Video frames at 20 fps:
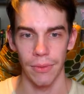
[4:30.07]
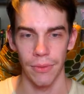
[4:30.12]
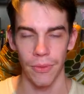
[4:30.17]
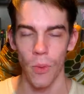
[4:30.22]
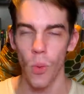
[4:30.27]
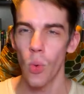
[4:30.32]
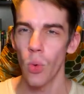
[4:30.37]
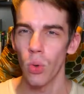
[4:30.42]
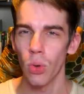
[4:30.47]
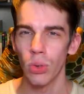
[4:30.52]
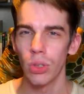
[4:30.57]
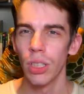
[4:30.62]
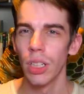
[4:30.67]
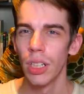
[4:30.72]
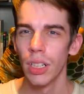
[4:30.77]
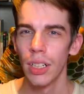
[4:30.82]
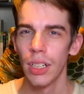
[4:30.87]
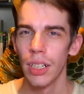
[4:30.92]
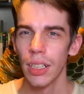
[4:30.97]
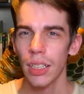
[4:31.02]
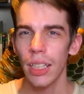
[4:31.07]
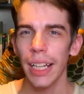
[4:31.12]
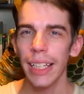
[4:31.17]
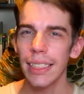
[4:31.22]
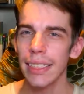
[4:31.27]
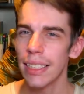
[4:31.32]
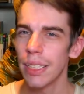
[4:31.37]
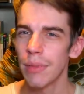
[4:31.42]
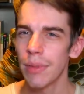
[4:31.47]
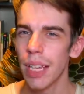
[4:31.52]
for
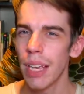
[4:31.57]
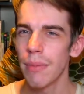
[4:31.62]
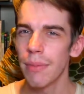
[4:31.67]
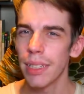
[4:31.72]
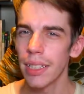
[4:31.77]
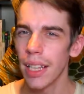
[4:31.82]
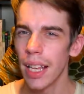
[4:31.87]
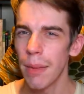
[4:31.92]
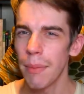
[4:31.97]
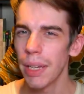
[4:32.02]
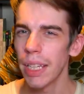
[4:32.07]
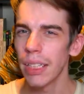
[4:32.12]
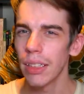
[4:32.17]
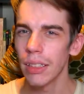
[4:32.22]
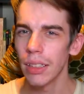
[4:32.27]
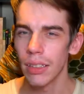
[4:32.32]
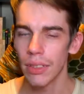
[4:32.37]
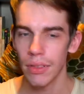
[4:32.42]
Tim Tam slamming.